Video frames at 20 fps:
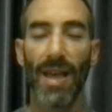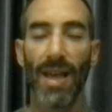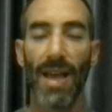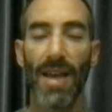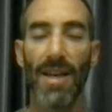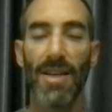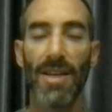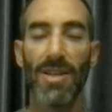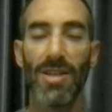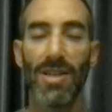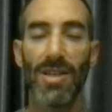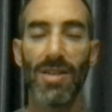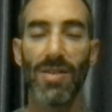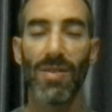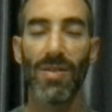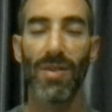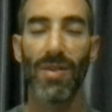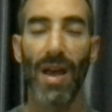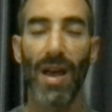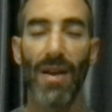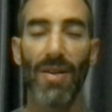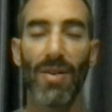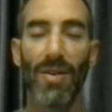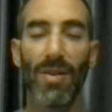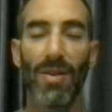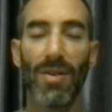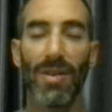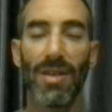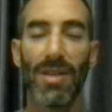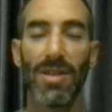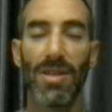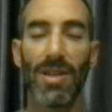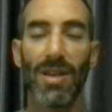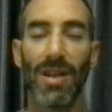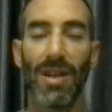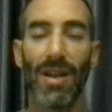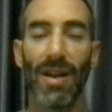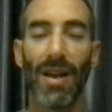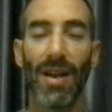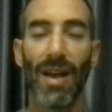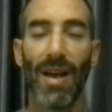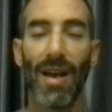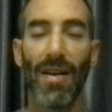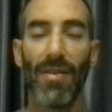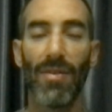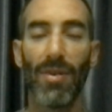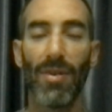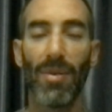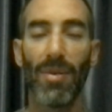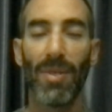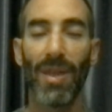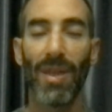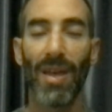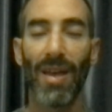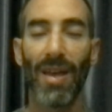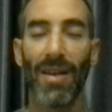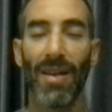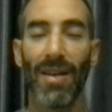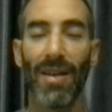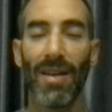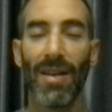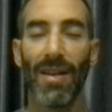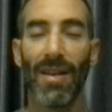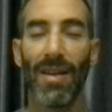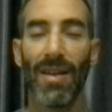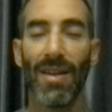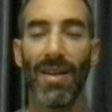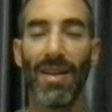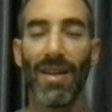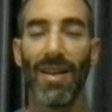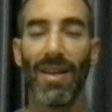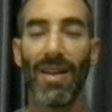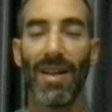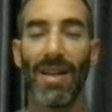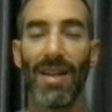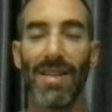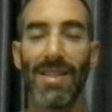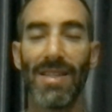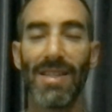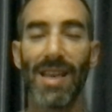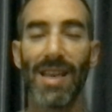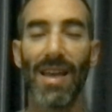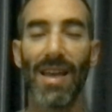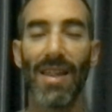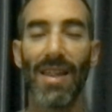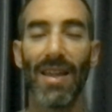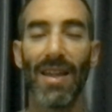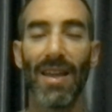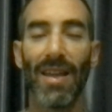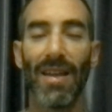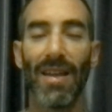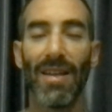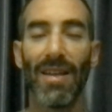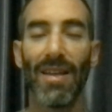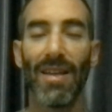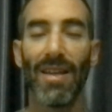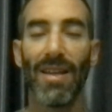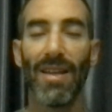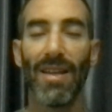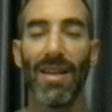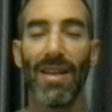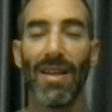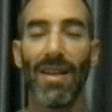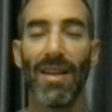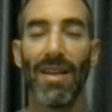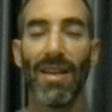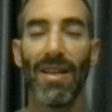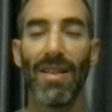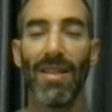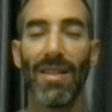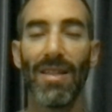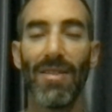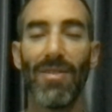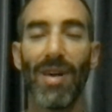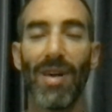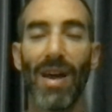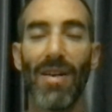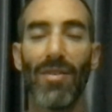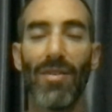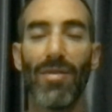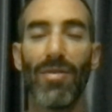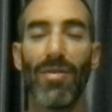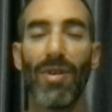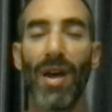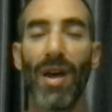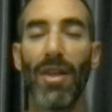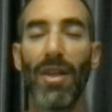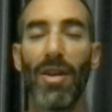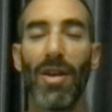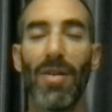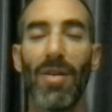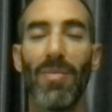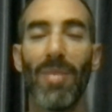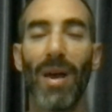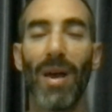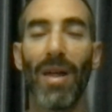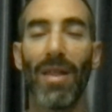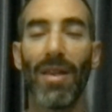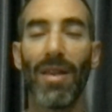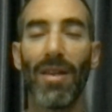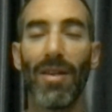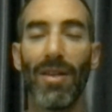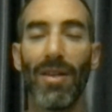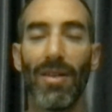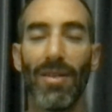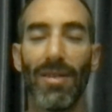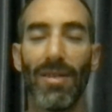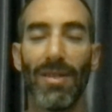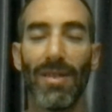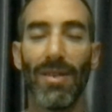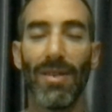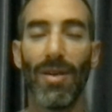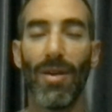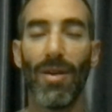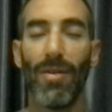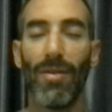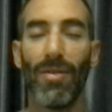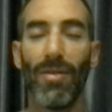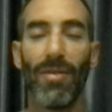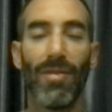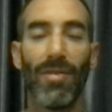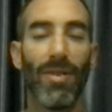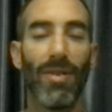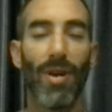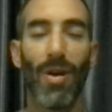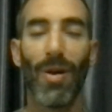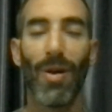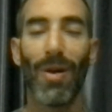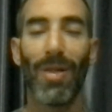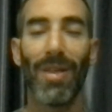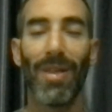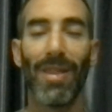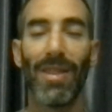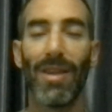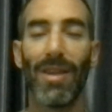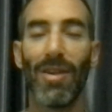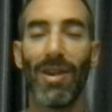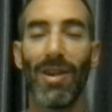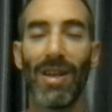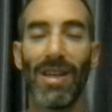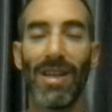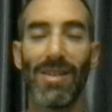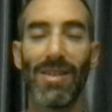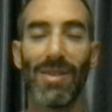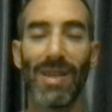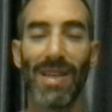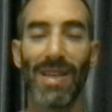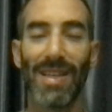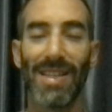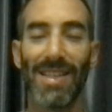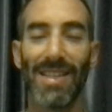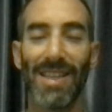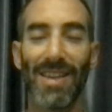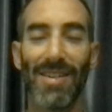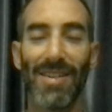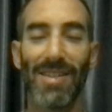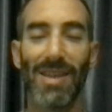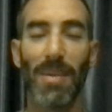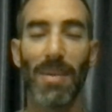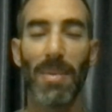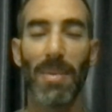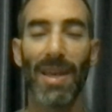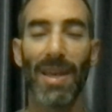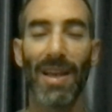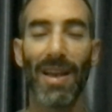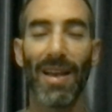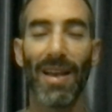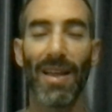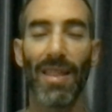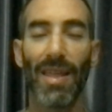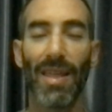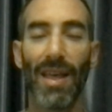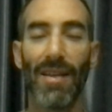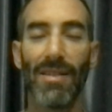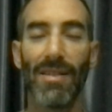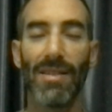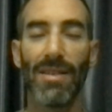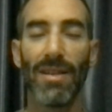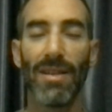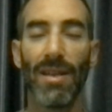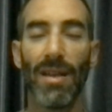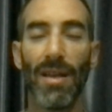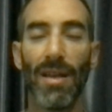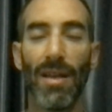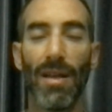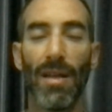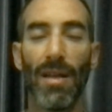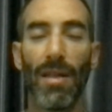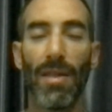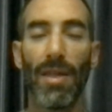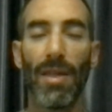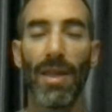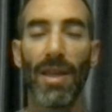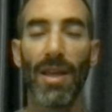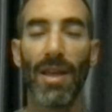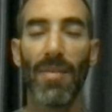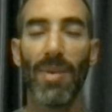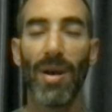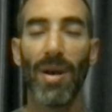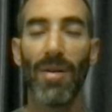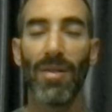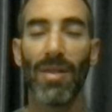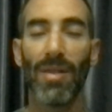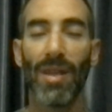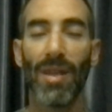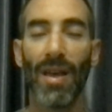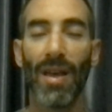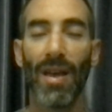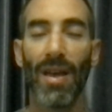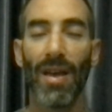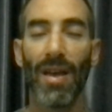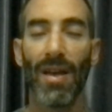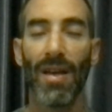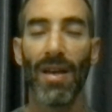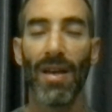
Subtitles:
energies of unconditional love from the, let's say, the divine father and mother of all that there is, we can say, something like that. Think about the